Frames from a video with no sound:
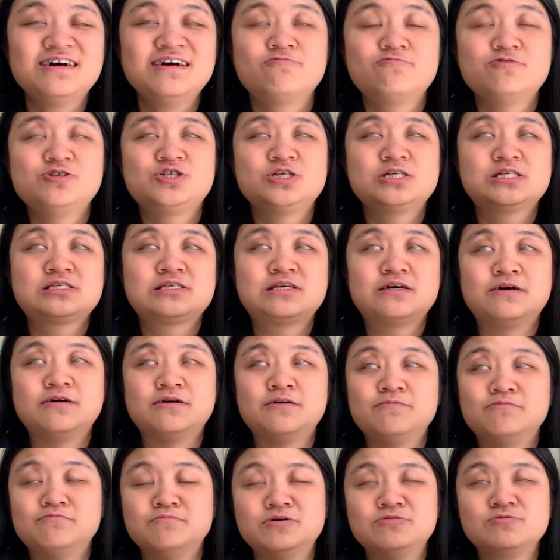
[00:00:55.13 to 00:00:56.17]
which is
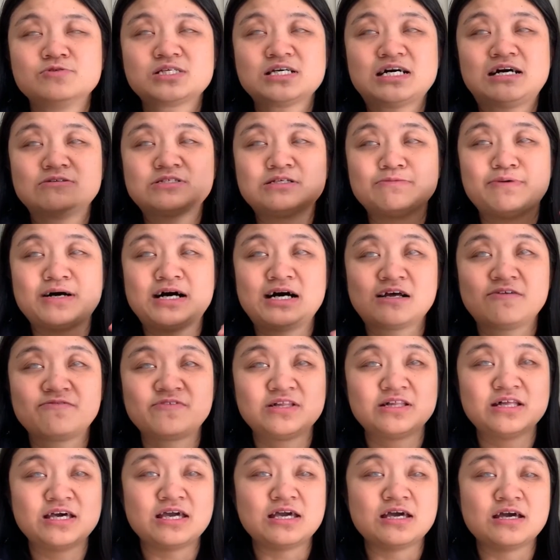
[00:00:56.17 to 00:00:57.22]
the most outer part of the
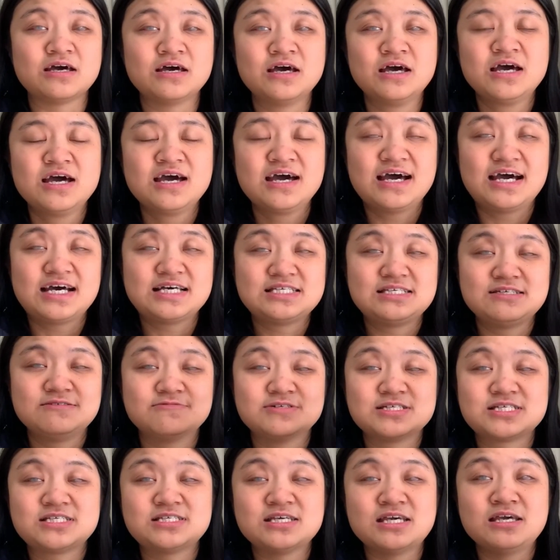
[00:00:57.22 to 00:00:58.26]
layer. As you
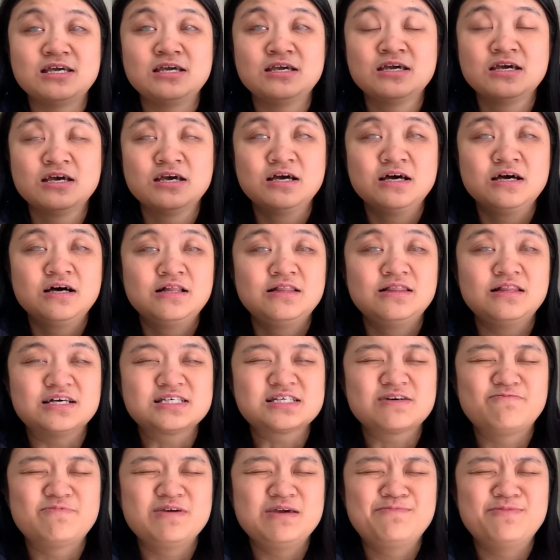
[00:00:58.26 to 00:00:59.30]
will see,
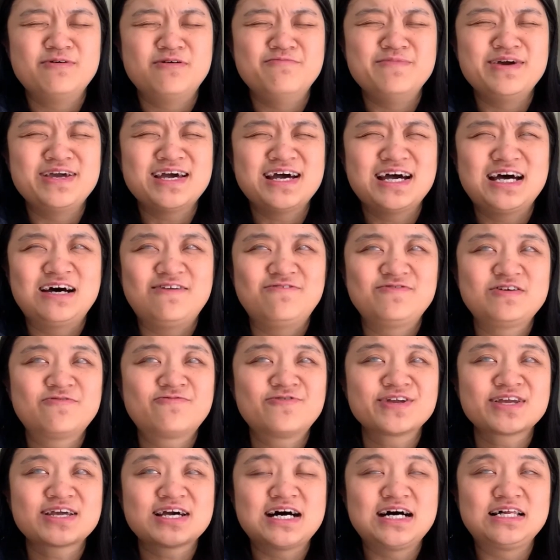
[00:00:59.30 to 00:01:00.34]
lots of people may have
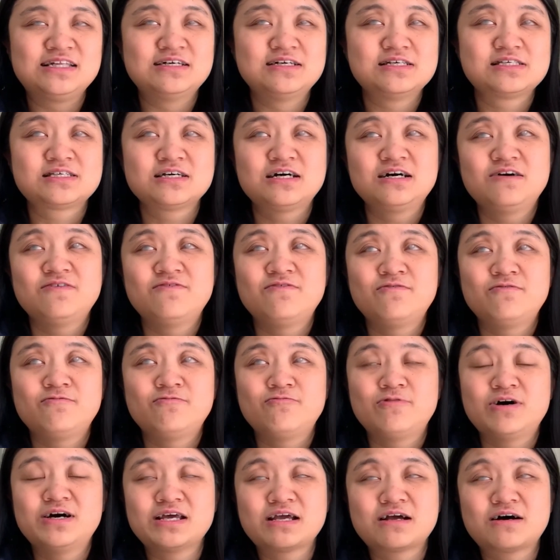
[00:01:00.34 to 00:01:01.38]
different colors of
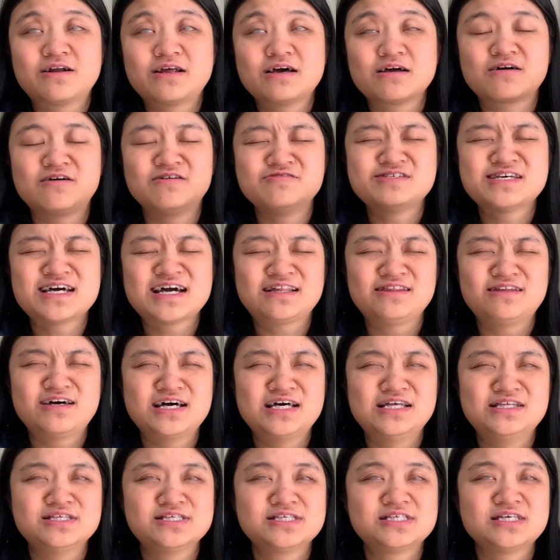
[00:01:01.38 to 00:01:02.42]
what they call it, contact
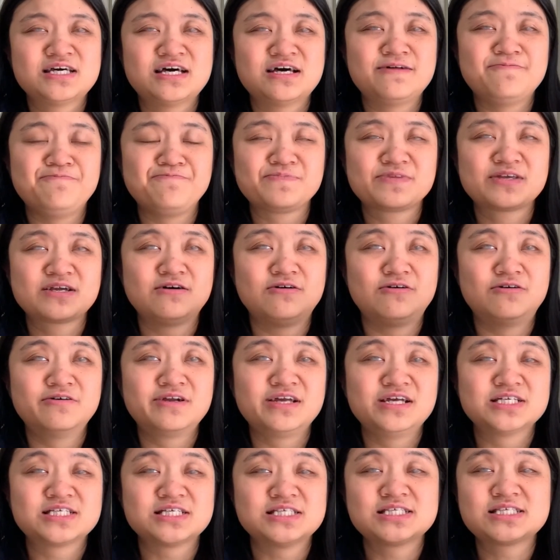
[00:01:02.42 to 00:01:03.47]
lens and
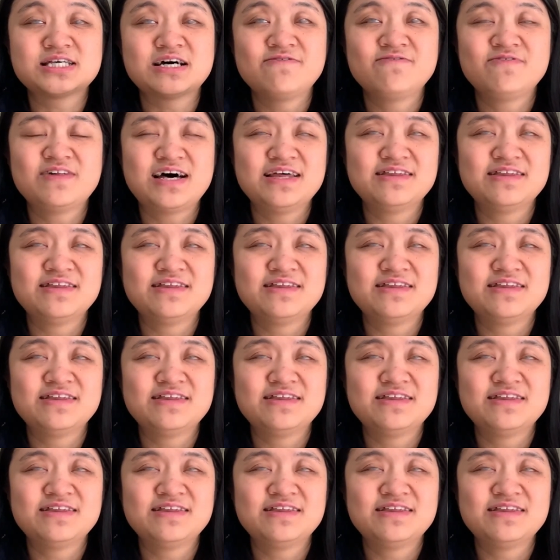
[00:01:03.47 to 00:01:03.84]
corneas and stuff like